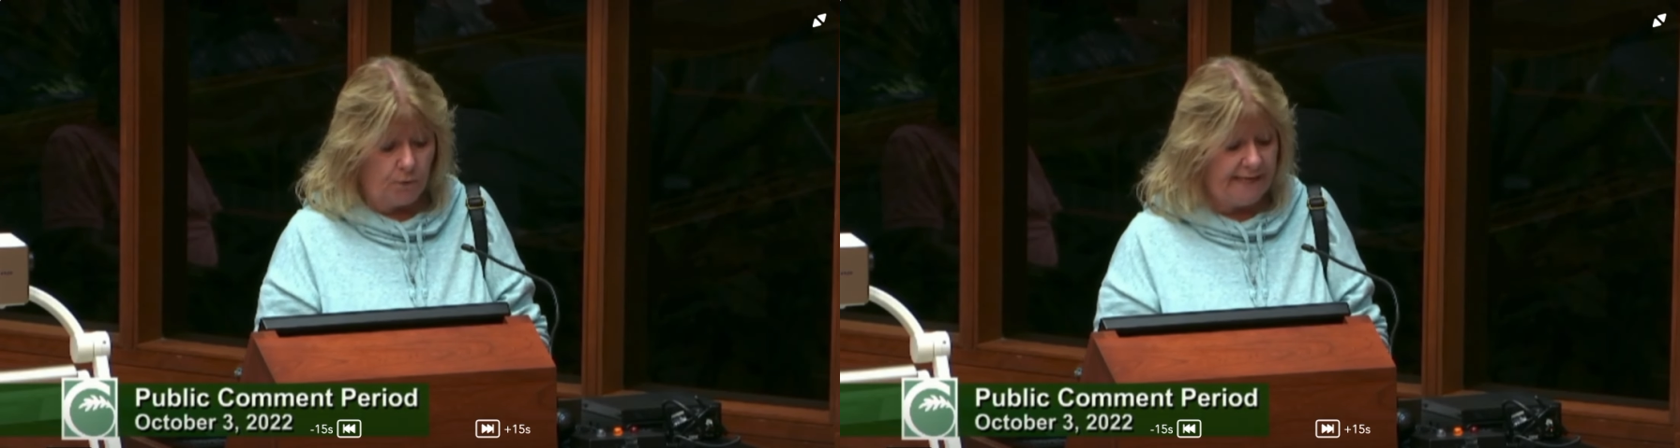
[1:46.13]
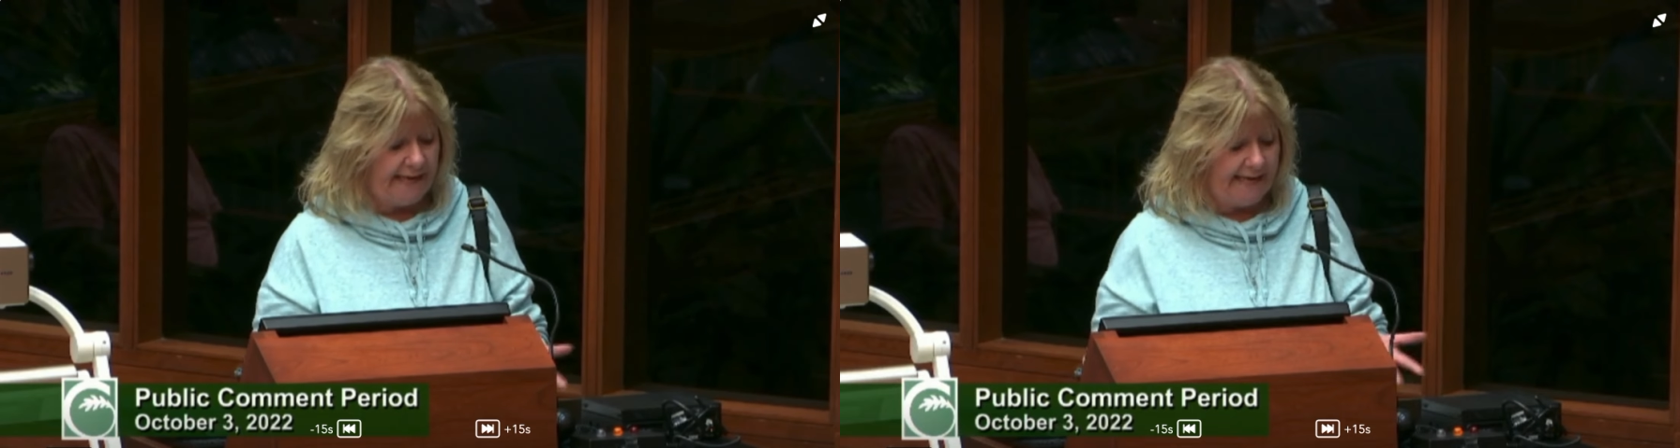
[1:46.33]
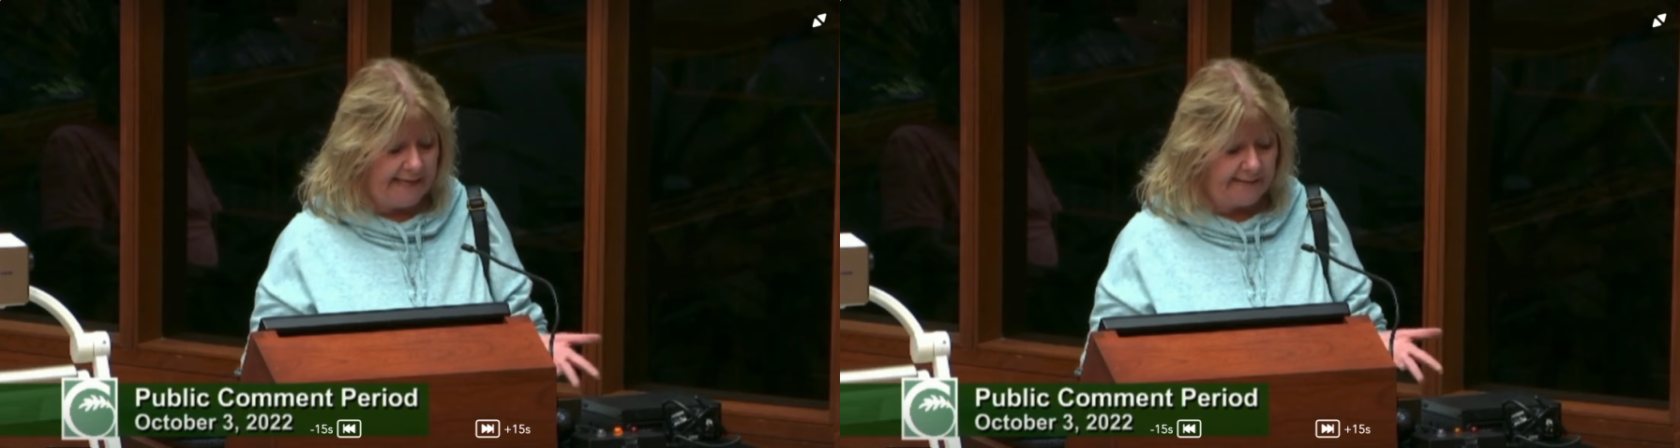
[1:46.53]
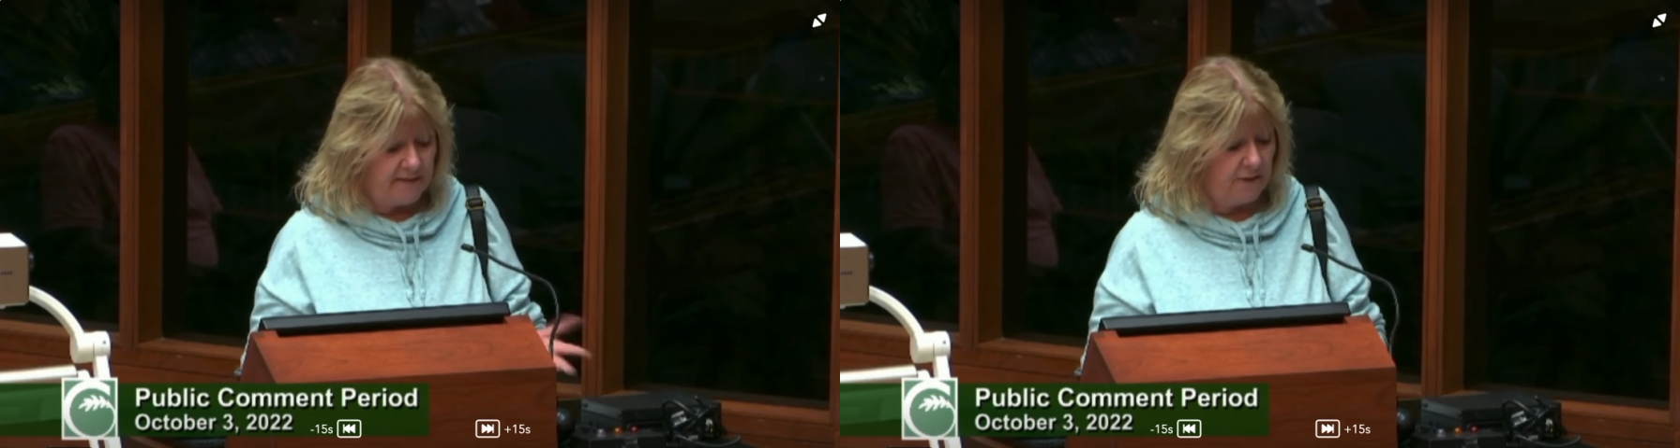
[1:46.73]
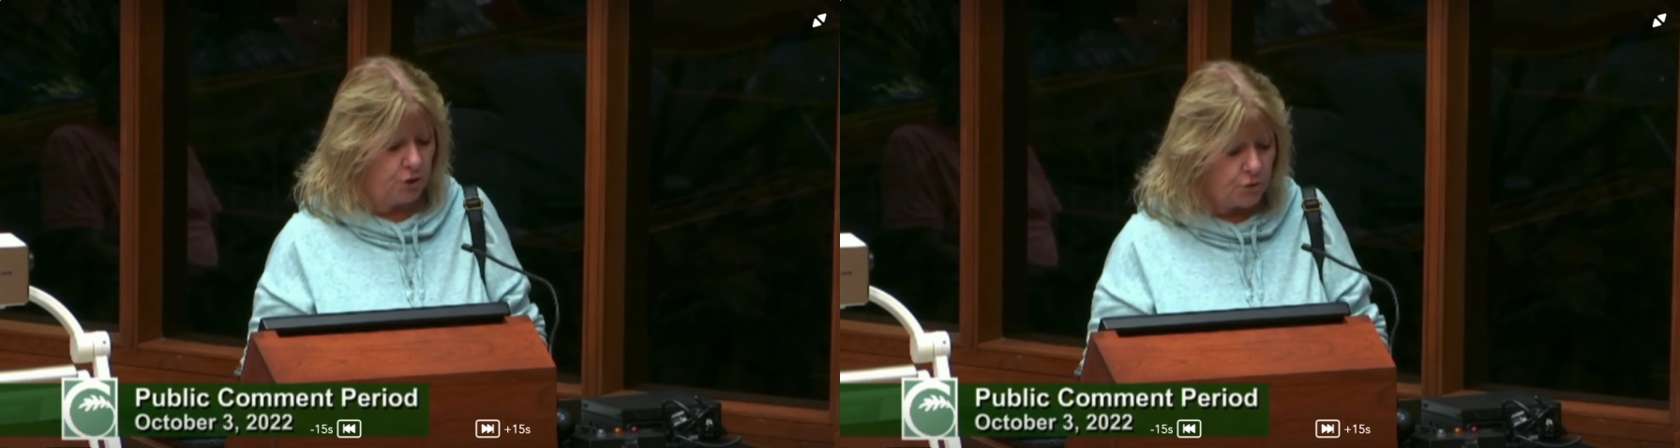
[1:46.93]
we can't
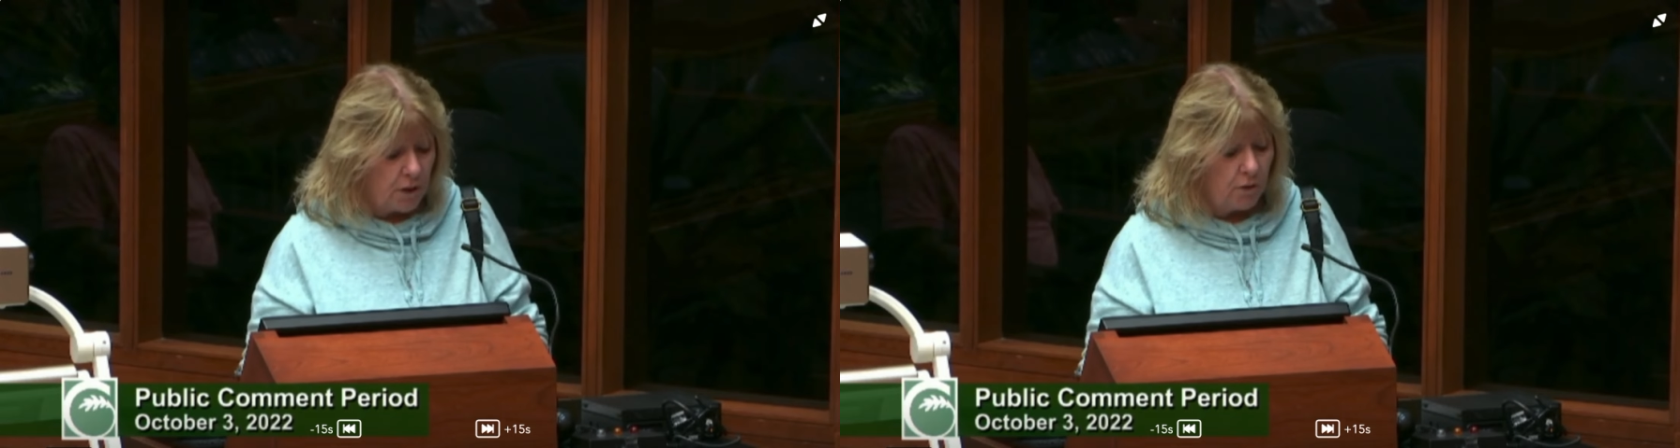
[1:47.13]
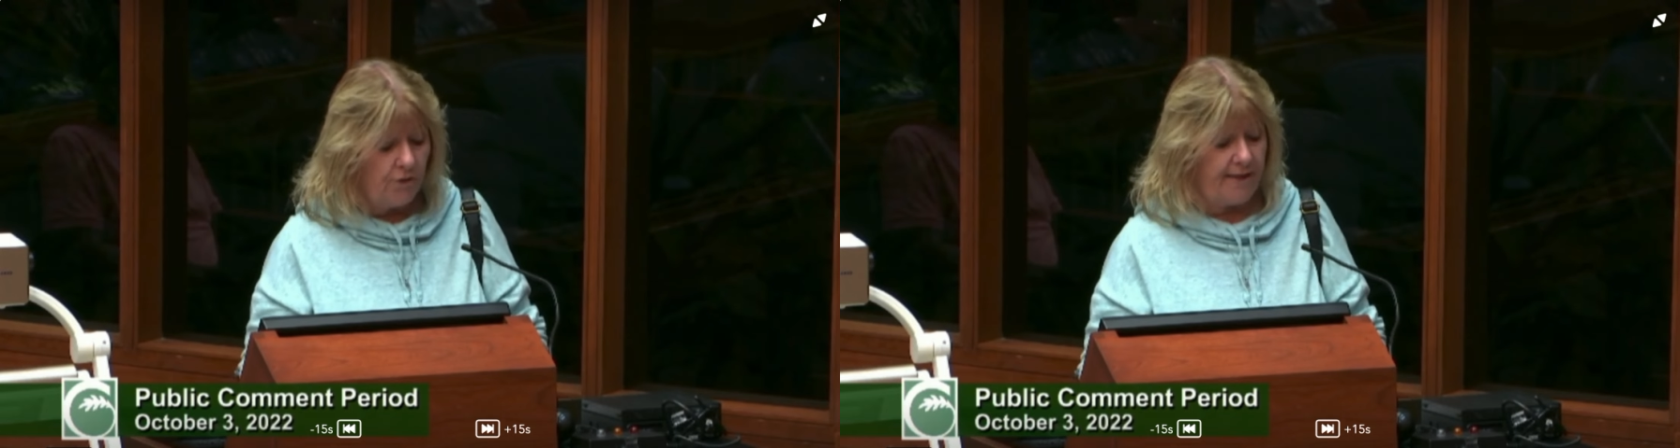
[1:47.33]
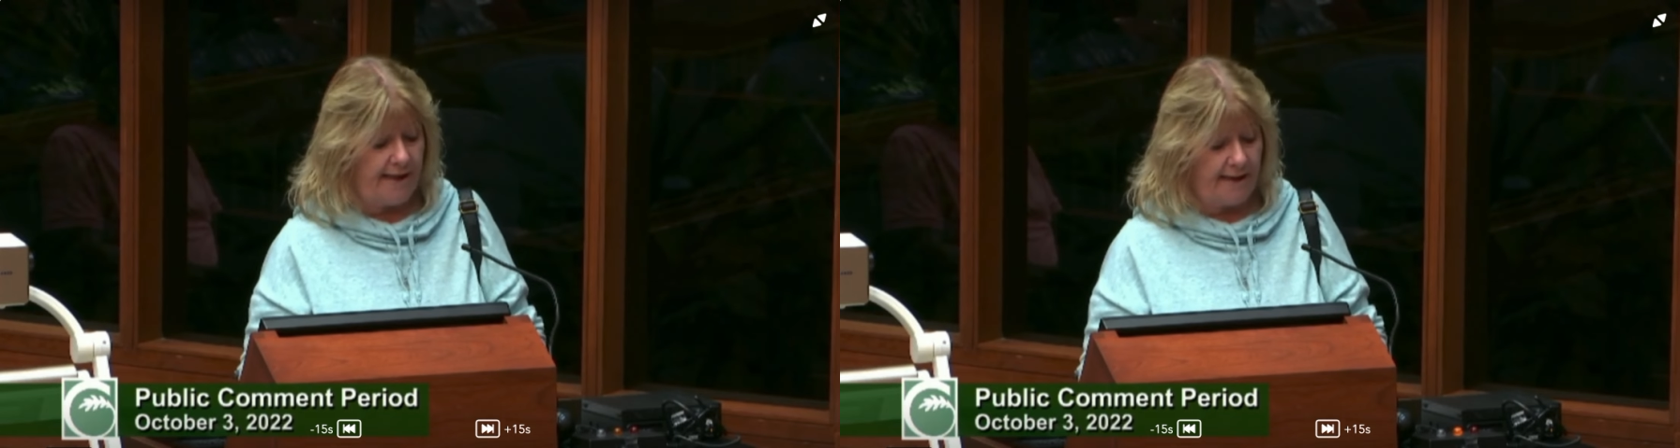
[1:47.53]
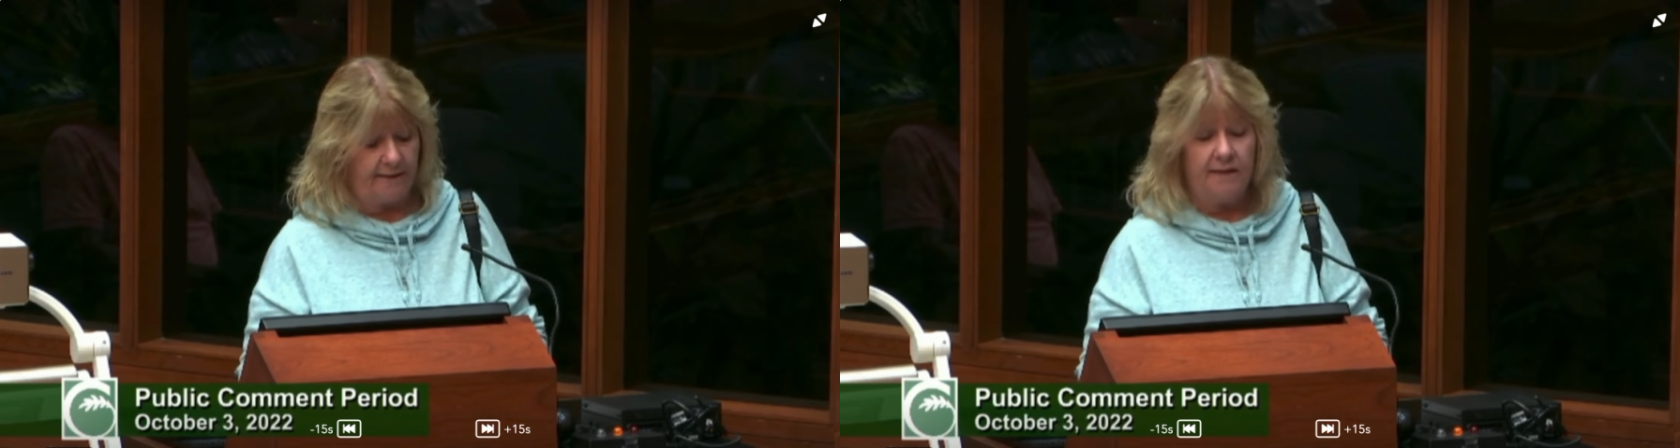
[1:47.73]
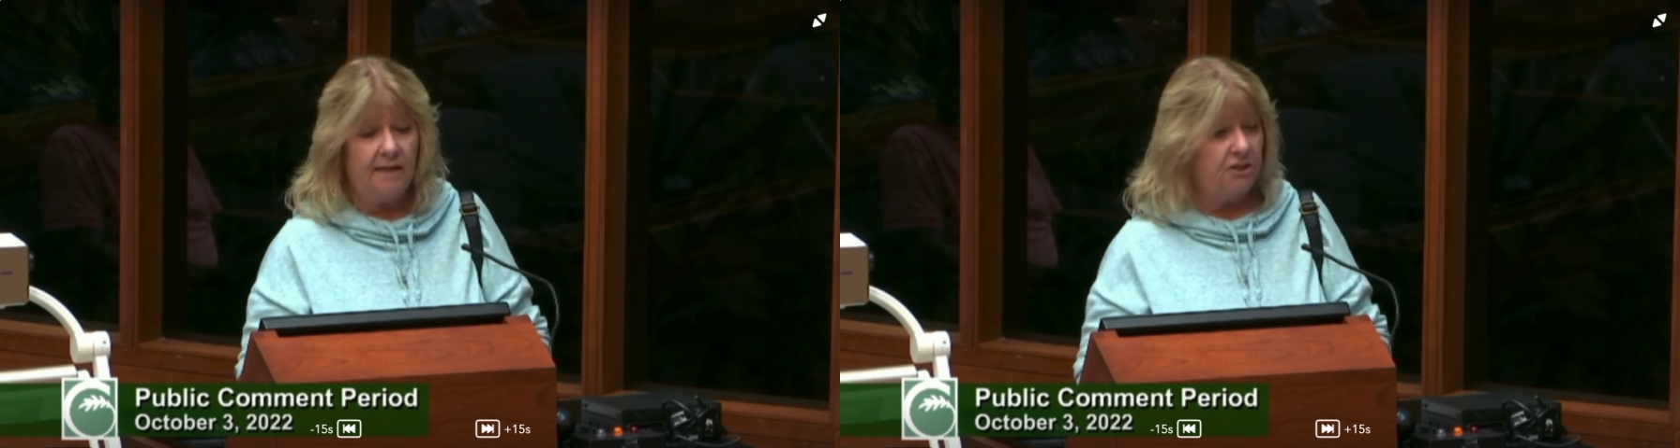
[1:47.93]
control that,
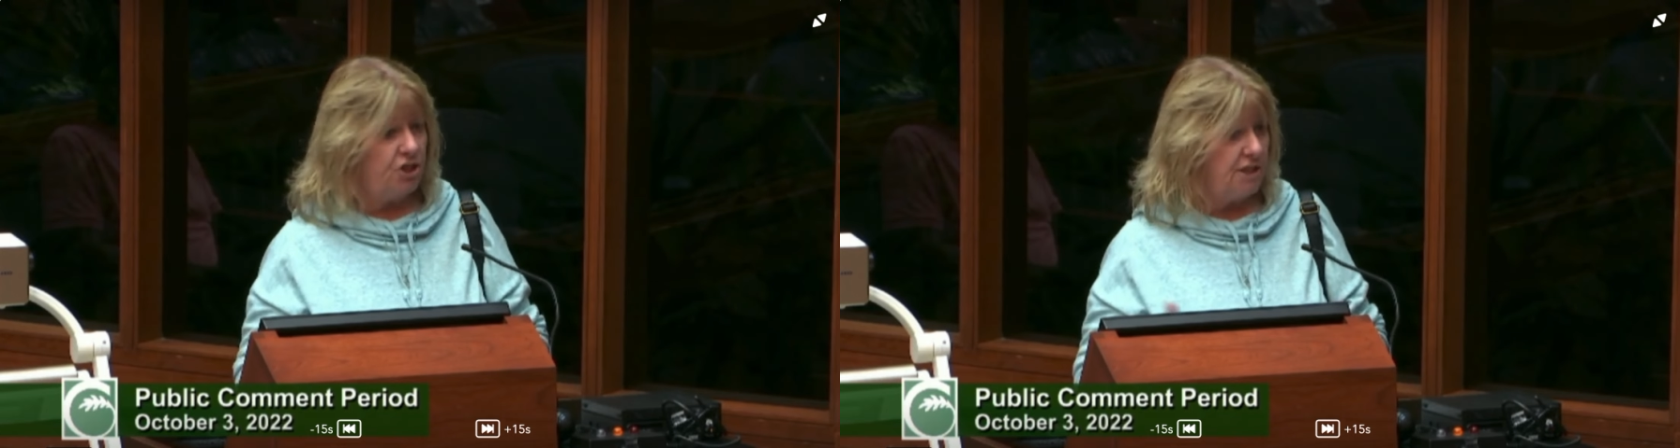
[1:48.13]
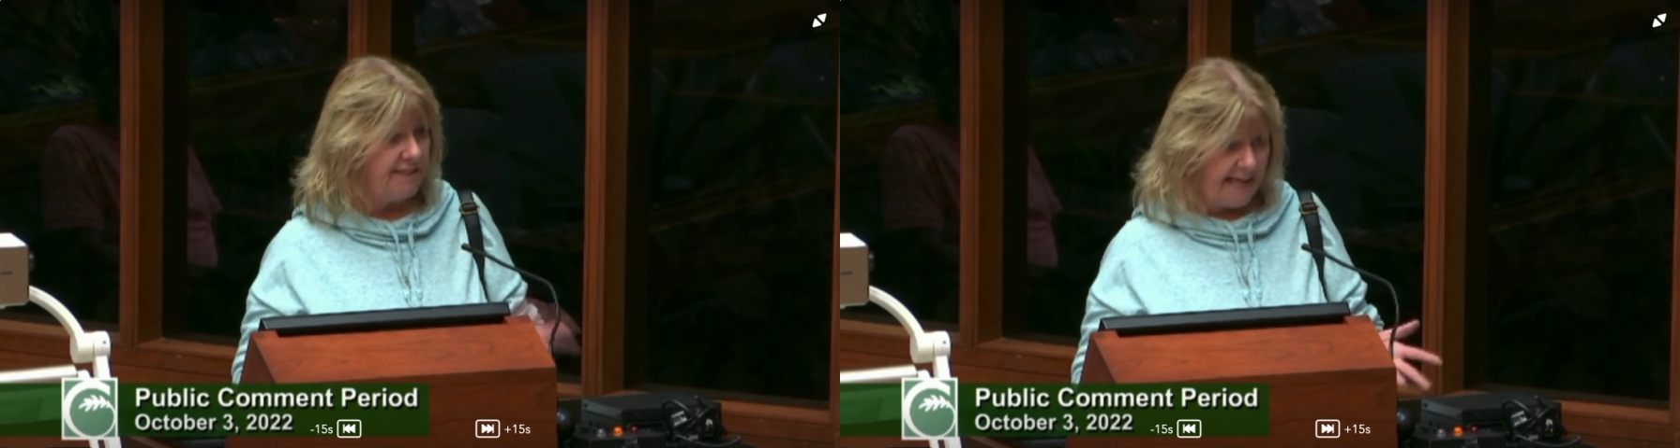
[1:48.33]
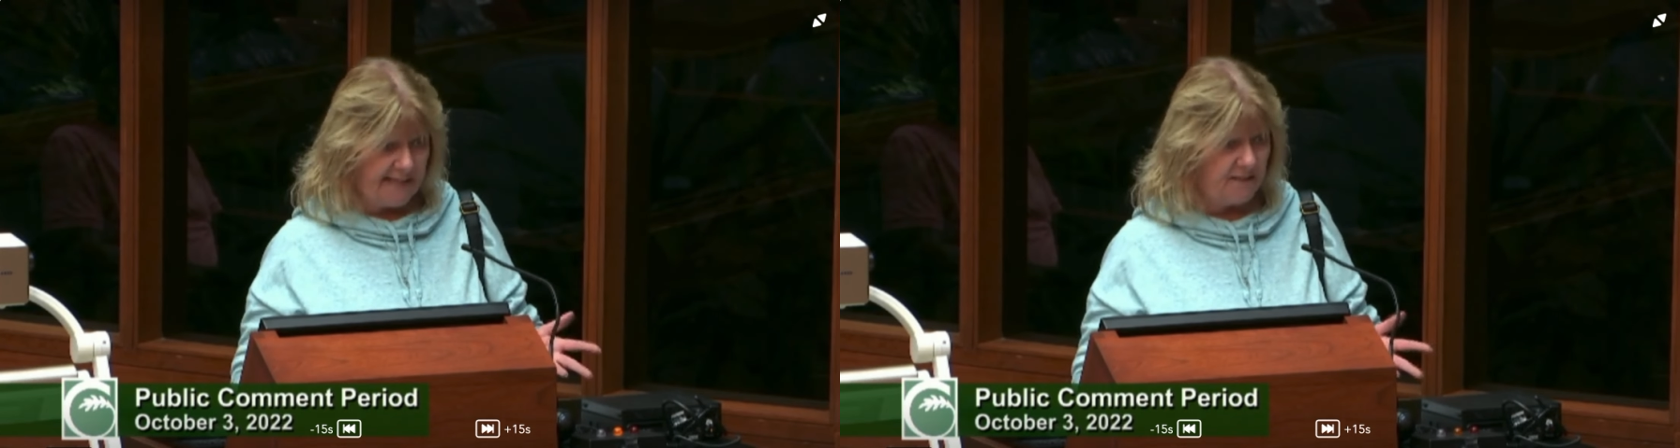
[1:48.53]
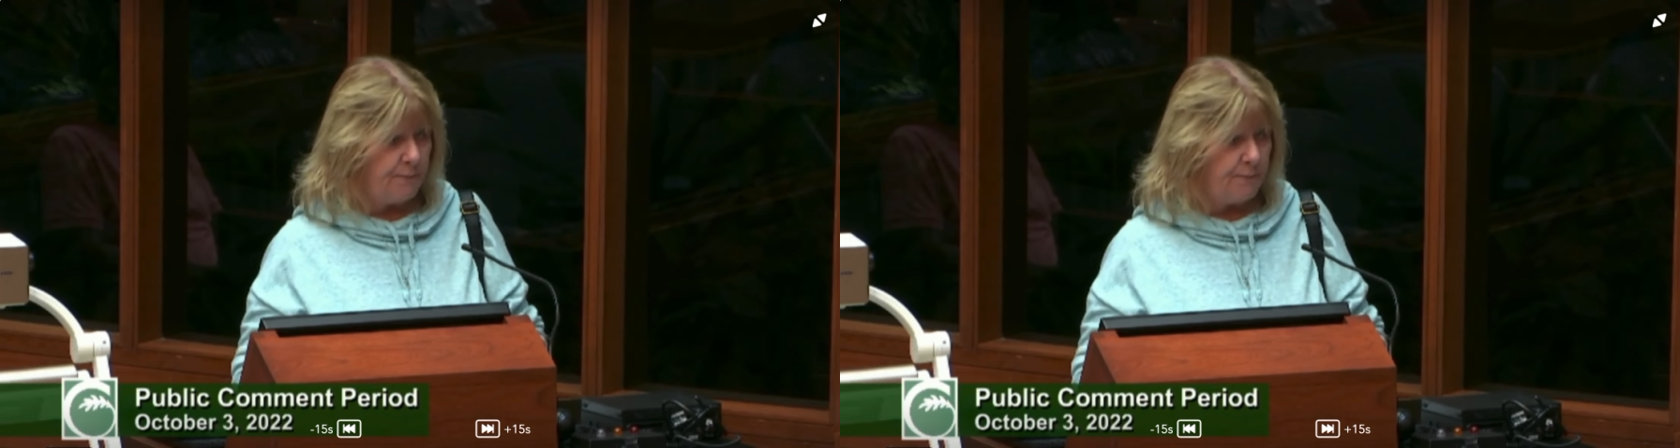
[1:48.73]
just as